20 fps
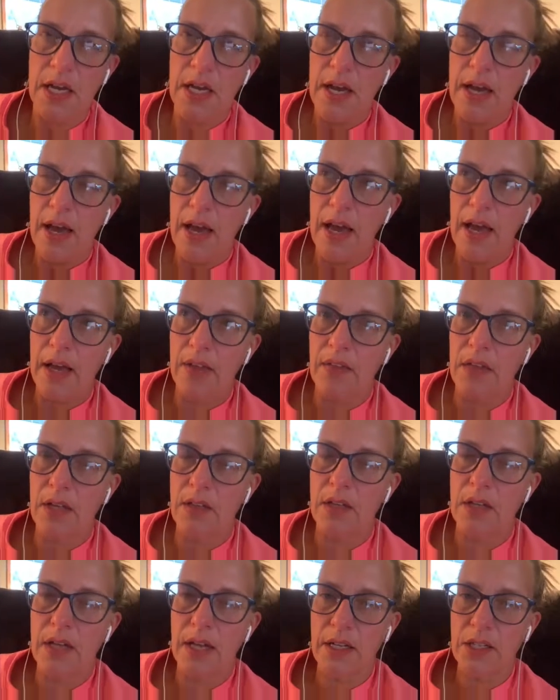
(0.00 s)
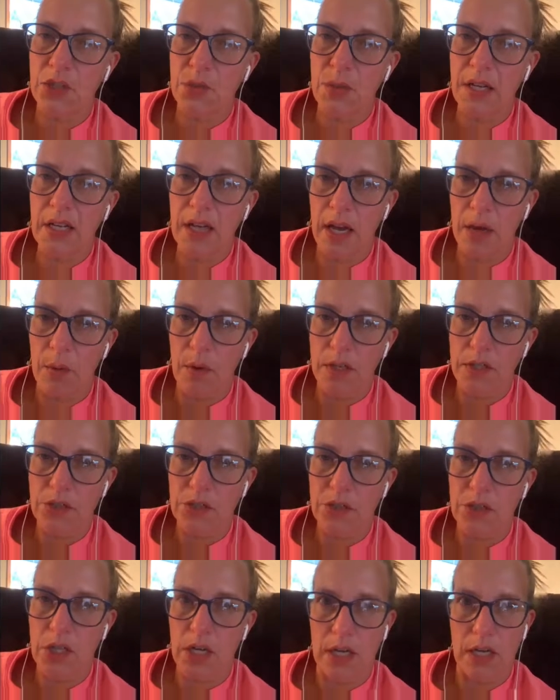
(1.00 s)
And then the next week I want to
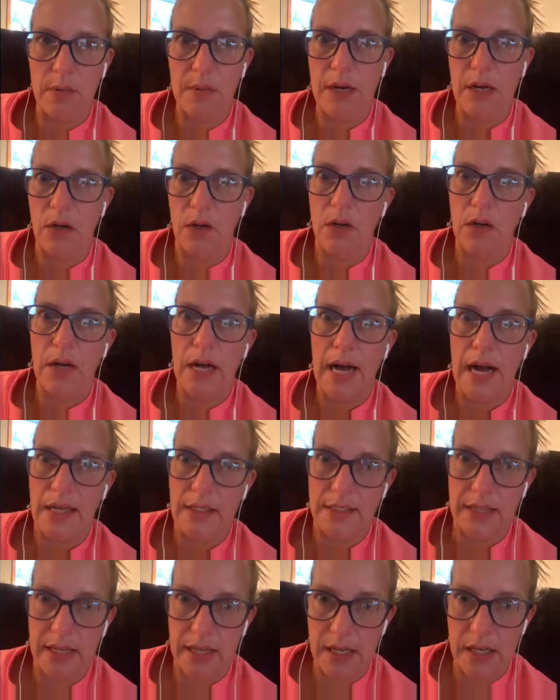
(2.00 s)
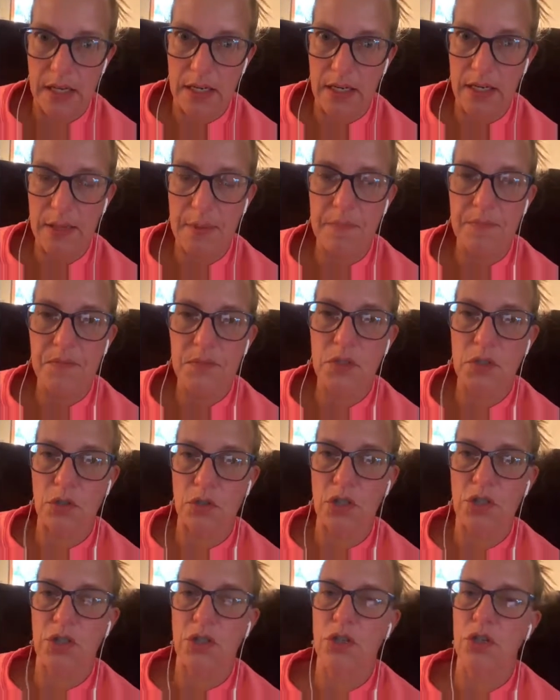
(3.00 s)
talk about holiday eating. So
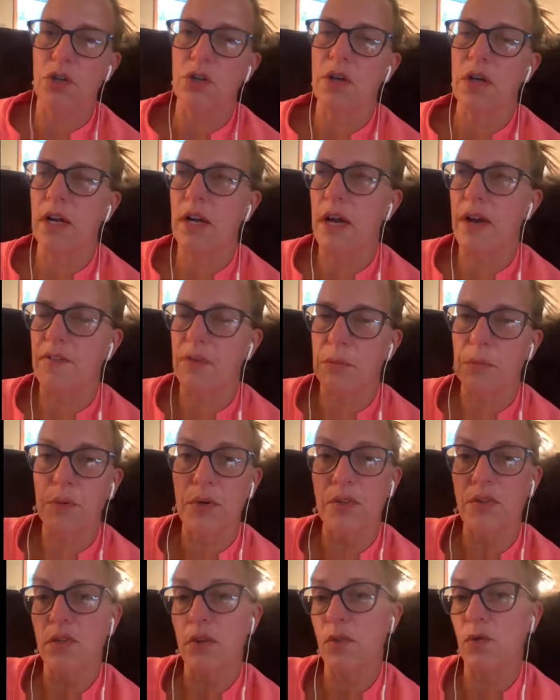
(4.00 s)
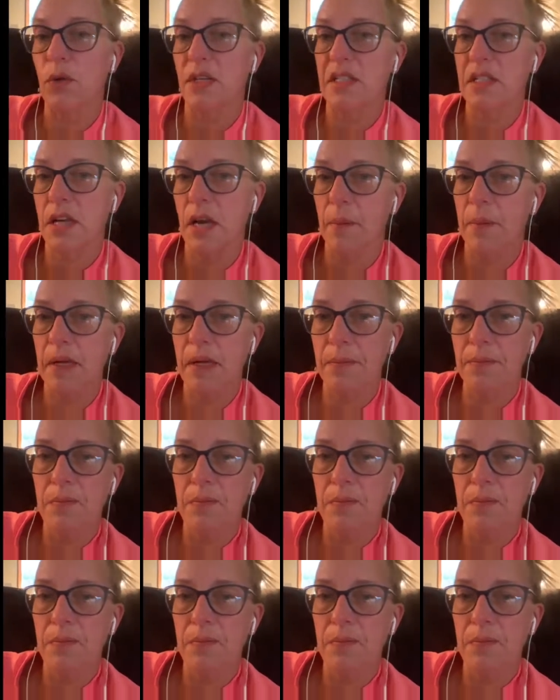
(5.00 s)
just so you kind of have a preview of what's coming.